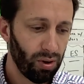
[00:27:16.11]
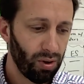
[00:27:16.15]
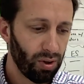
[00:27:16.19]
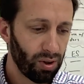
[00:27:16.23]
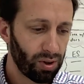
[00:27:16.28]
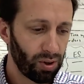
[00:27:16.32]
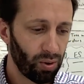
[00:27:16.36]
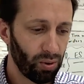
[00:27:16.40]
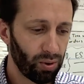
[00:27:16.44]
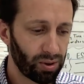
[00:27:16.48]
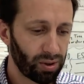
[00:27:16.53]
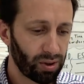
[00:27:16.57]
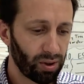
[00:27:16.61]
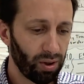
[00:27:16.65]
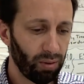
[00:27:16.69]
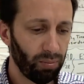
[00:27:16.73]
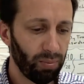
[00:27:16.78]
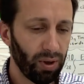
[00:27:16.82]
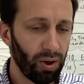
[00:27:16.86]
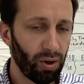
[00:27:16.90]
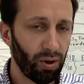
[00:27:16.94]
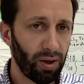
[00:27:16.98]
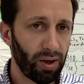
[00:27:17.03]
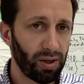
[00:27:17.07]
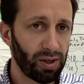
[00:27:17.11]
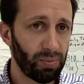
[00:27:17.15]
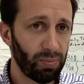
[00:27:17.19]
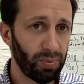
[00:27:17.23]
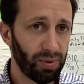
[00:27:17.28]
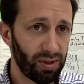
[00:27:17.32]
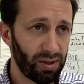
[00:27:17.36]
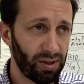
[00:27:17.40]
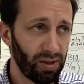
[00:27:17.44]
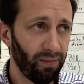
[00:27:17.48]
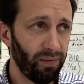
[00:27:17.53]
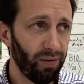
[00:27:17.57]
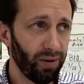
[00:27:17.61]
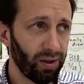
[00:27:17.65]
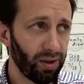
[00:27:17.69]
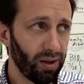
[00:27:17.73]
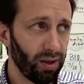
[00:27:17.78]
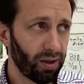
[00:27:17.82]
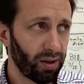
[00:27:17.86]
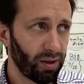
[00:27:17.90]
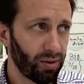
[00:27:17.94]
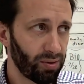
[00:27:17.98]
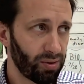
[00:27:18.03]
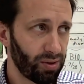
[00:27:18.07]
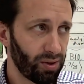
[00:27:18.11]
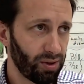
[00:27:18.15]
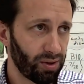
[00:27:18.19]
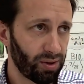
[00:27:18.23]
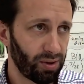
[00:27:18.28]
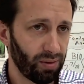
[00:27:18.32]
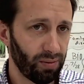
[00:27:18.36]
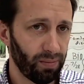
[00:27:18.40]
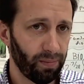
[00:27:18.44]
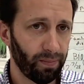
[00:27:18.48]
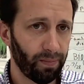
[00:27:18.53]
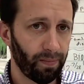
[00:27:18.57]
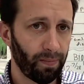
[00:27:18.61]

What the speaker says: So it's going to be on a specific ecosystem.